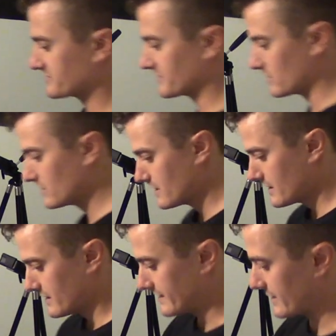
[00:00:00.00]
So
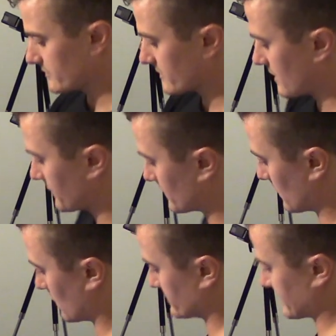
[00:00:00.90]
yeah, you can cut the
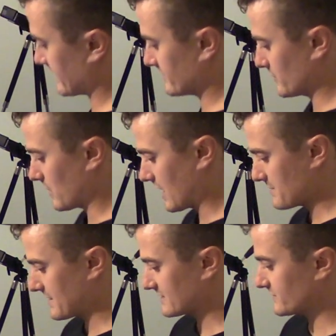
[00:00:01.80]
lows and do a high
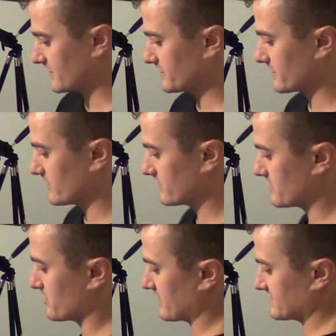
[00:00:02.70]
pass filter
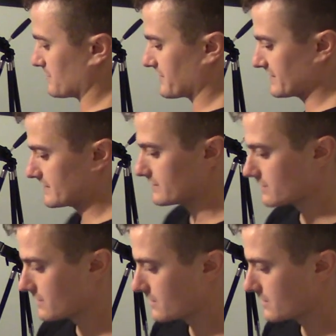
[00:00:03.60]
to bring something in.